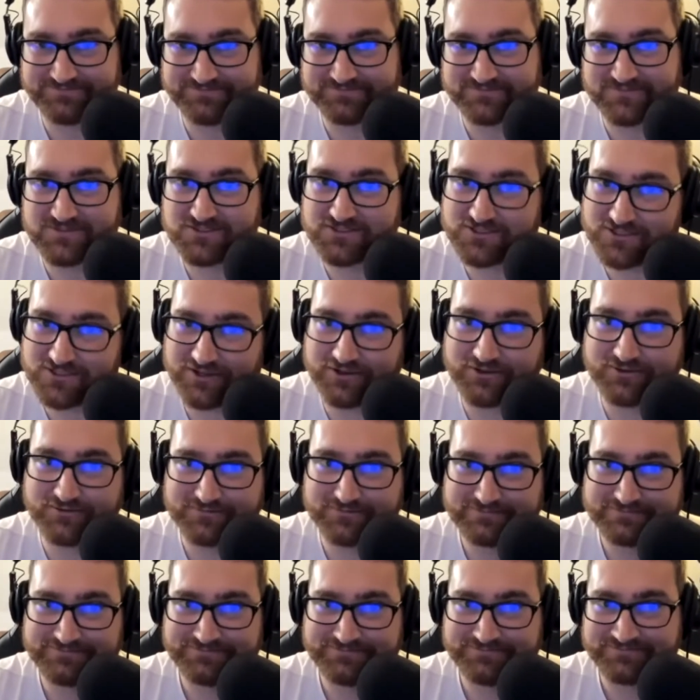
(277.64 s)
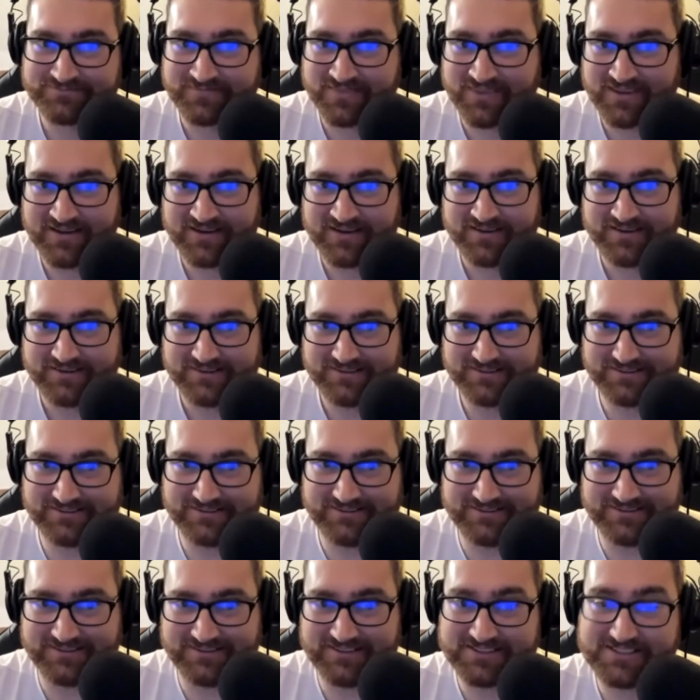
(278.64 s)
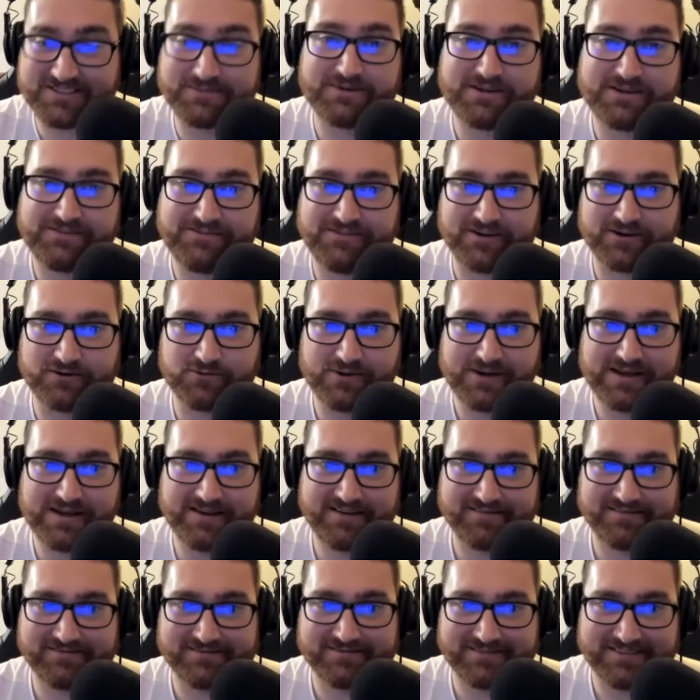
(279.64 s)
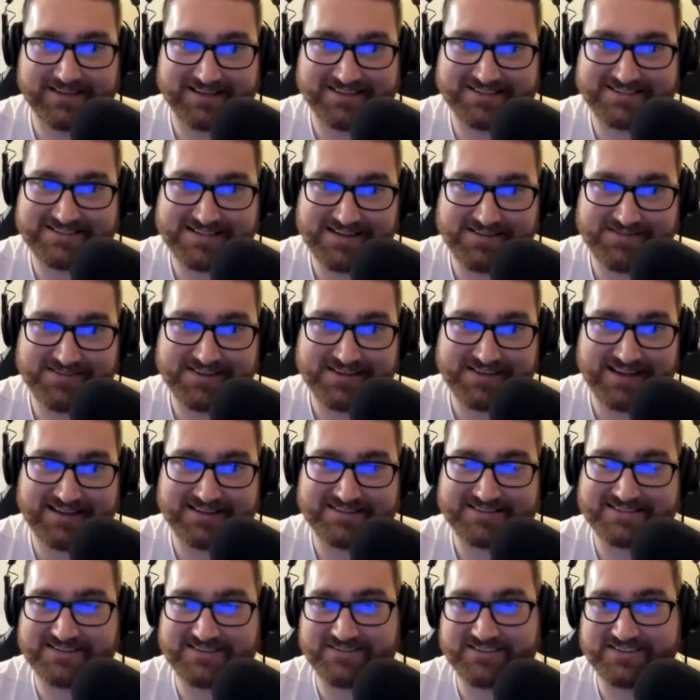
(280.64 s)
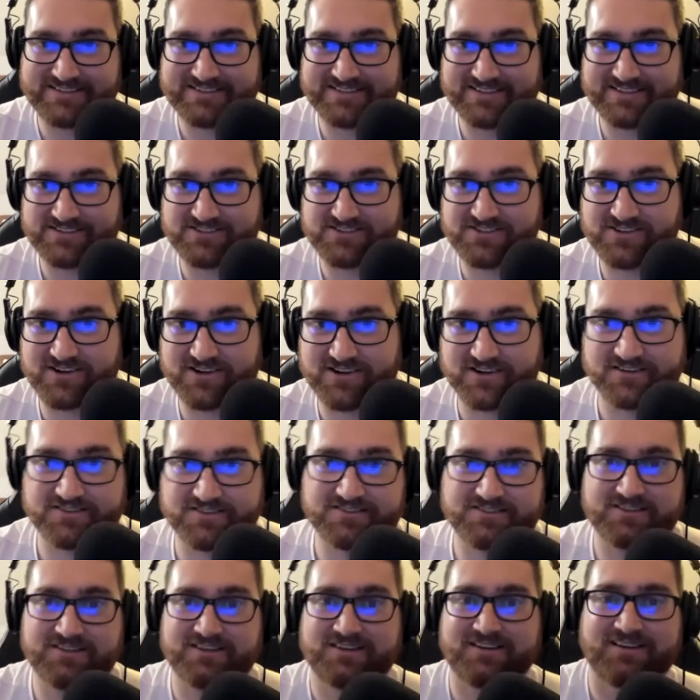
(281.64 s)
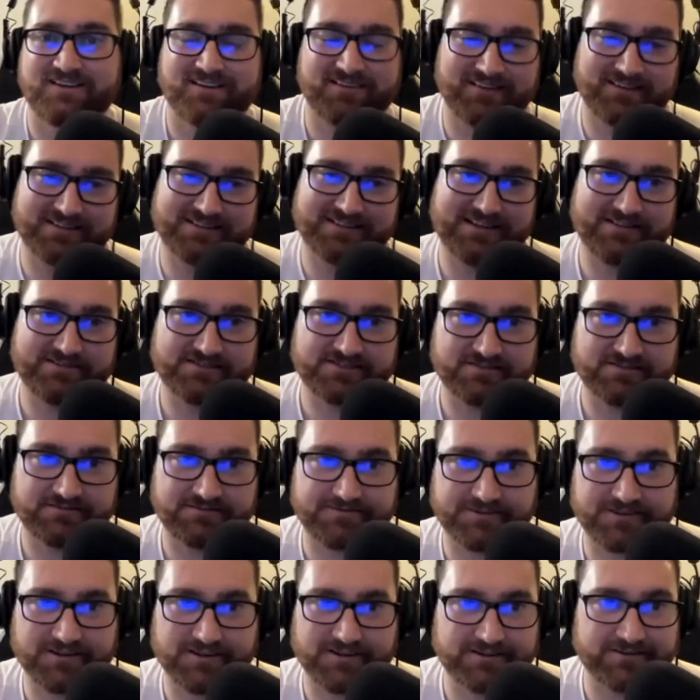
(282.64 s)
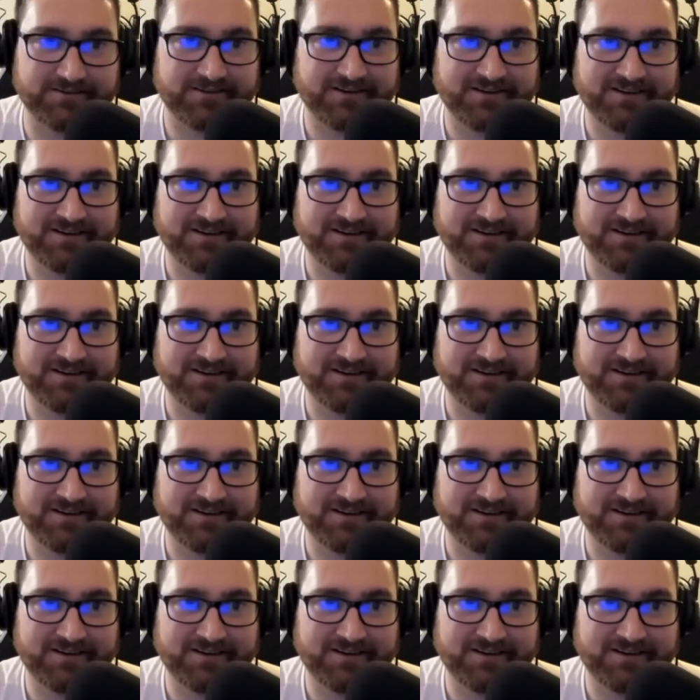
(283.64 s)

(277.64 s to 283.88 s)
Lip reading: So it's going to be a fun week at 78, 76 yards. Let's have some fun.